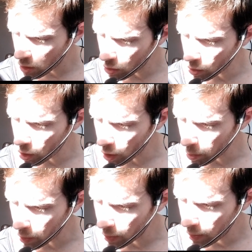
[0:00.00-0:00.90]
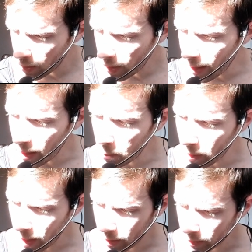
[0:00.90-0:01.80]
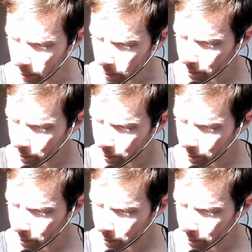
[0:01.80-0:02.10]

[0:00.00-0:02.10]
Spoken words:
through carpet and padding.